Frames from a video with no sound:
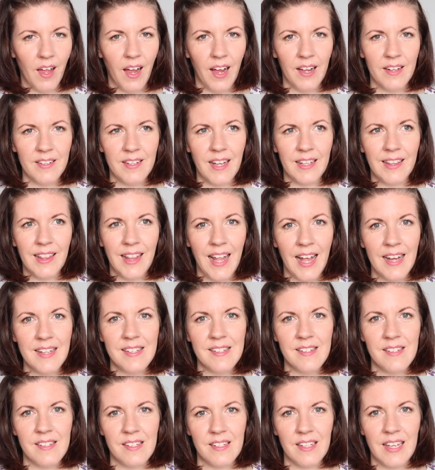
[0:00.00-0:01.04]
and I'd like
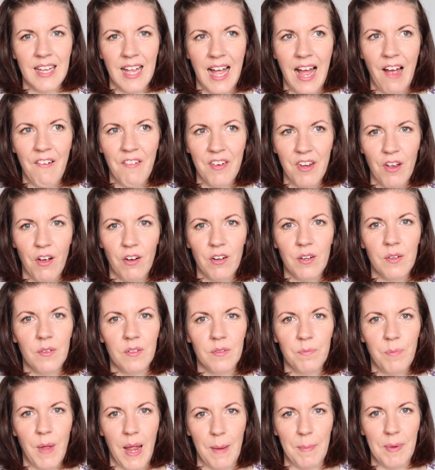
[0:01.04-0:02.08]
to carry on
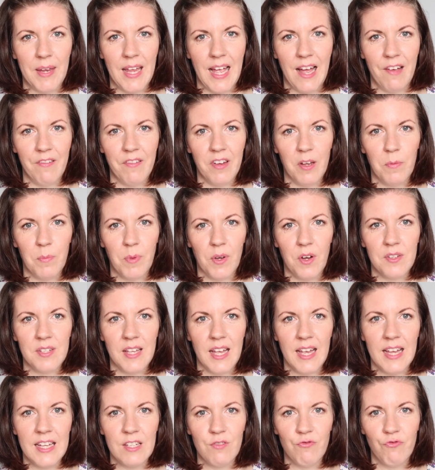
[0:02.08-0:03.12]
baby carrying because
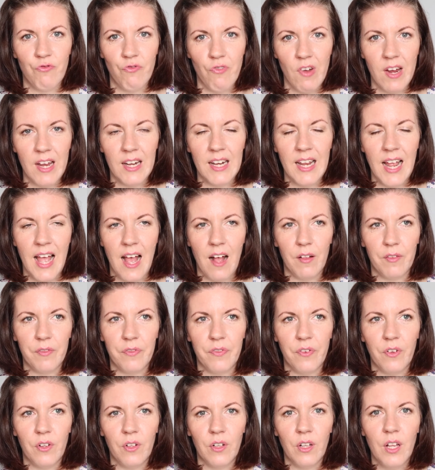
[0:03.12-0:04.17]
it is really
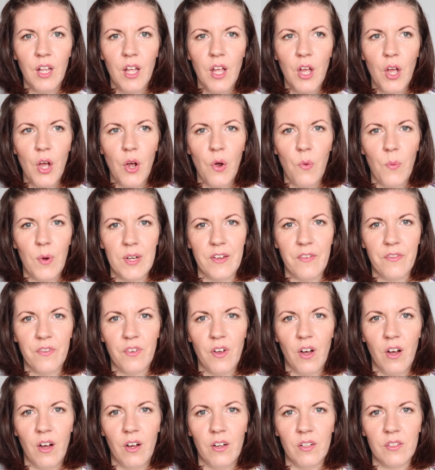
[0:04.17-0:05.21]
helpful when you've
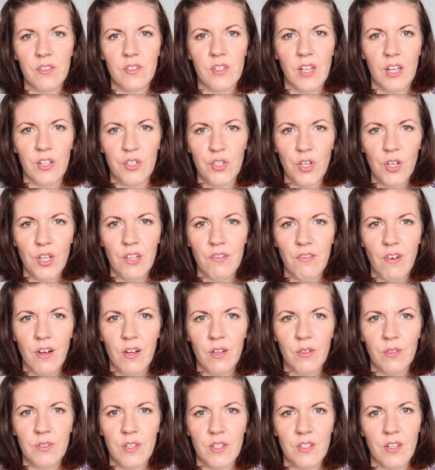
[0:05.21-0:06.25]
got a
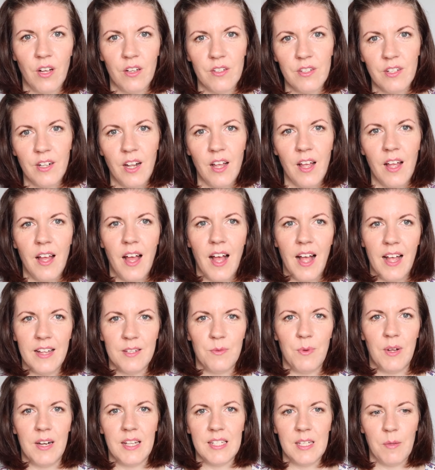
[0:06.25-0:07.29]
two-year-old, a toddler,
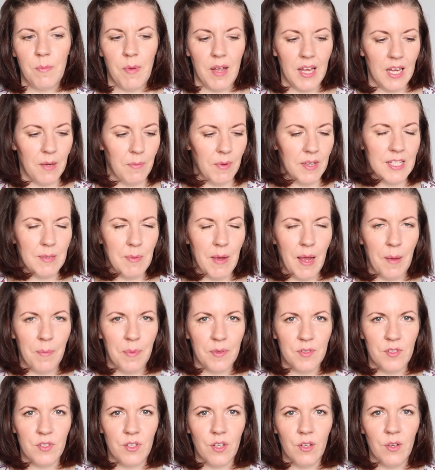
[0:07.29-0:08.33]
as well as a baby, to be
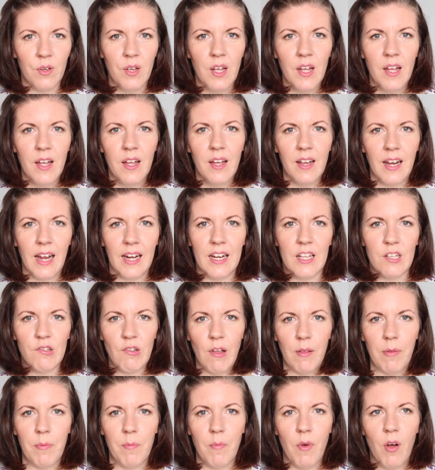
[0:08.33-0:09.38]
able to kind of
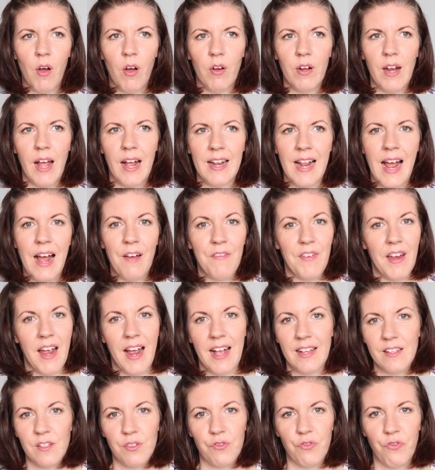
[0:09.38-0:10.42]
strap them on and have your
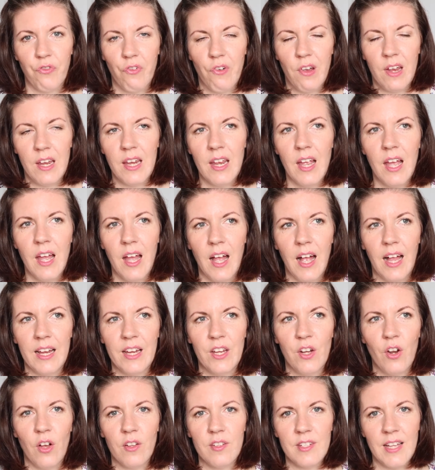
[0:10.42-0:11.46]
hands free and
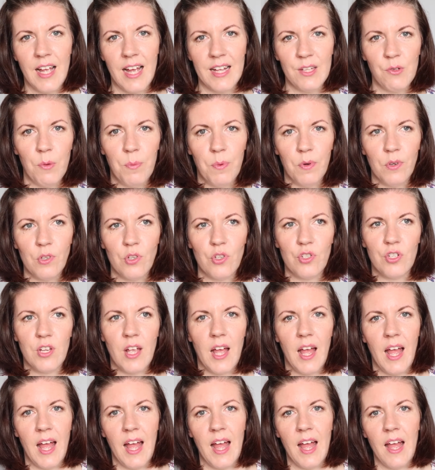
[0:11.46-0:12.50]
you're not tied to a
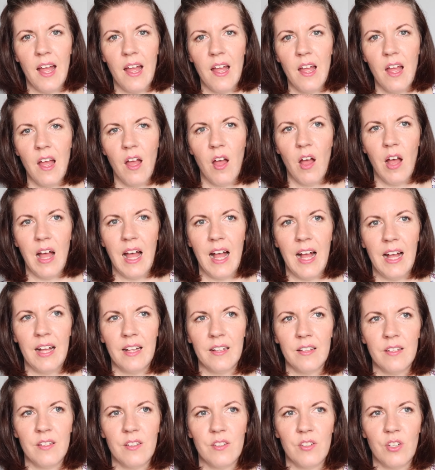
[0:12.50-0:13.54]
pushchair
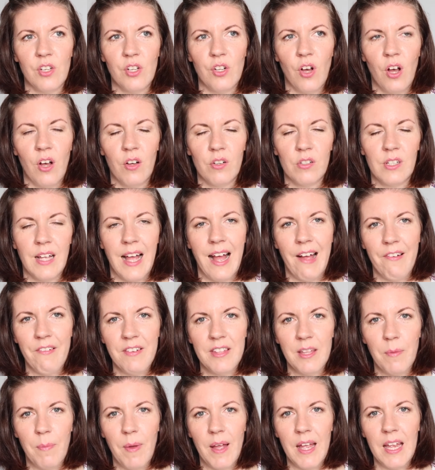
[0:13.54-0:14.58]
and you're not
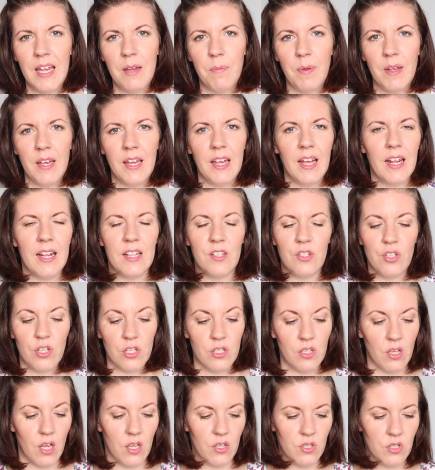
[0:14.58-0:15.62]
carrying the baby. It's
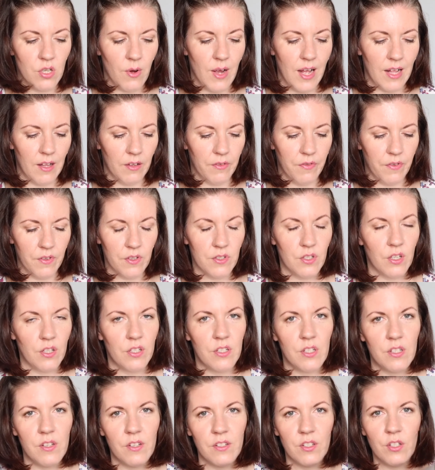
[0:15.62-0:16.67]
just so helpful.
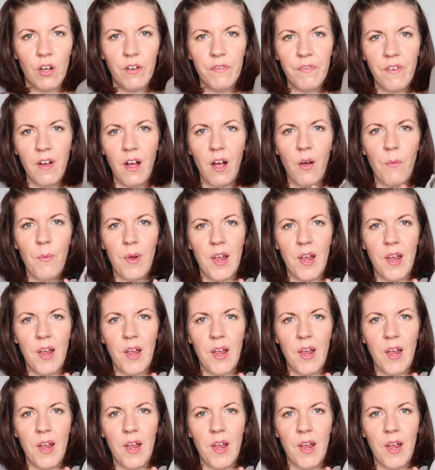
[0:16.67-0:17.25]
So far